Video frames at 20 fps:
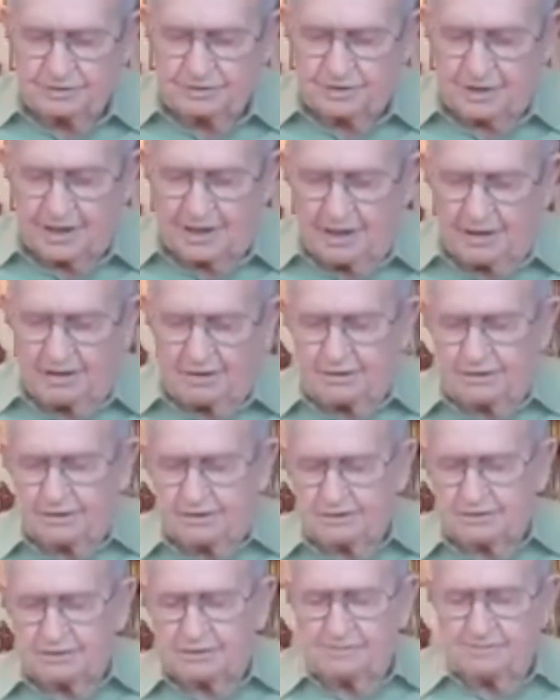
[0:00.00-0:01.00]
Now,
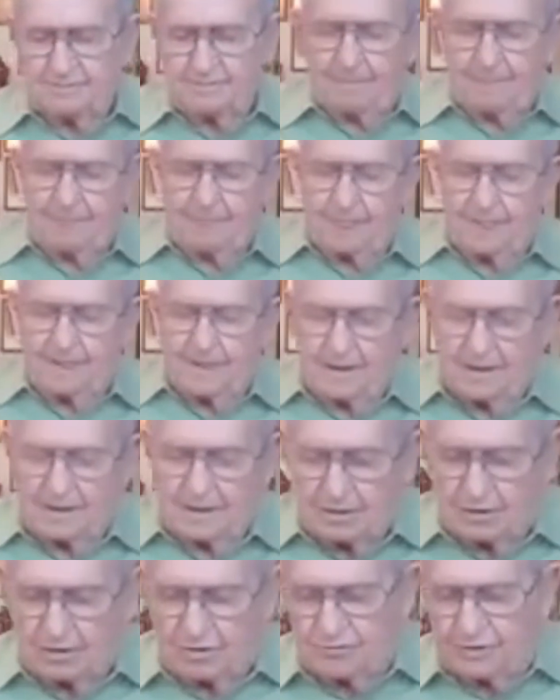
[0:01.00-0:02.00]

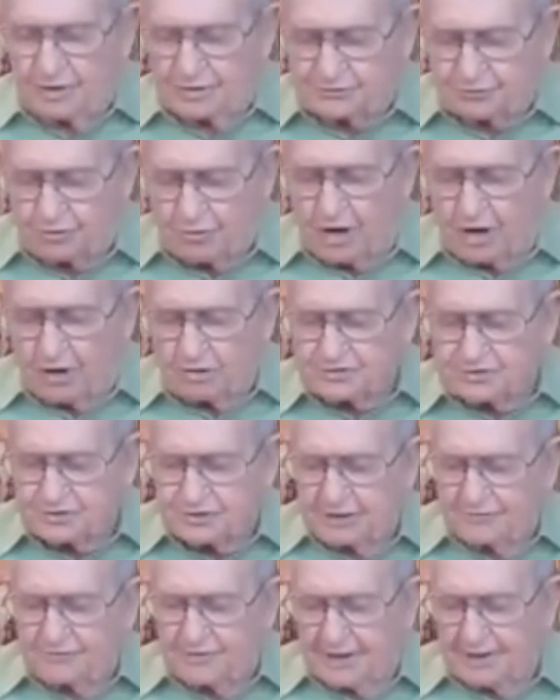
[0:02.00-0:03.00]
on this cross
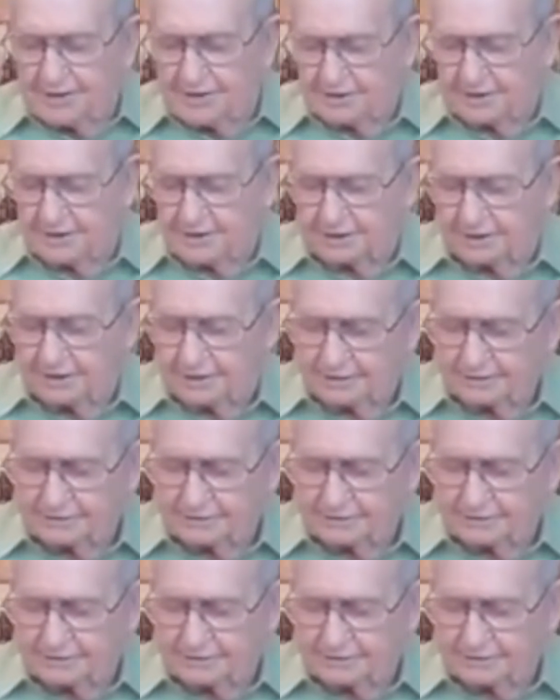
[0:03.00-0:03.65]
that, that day,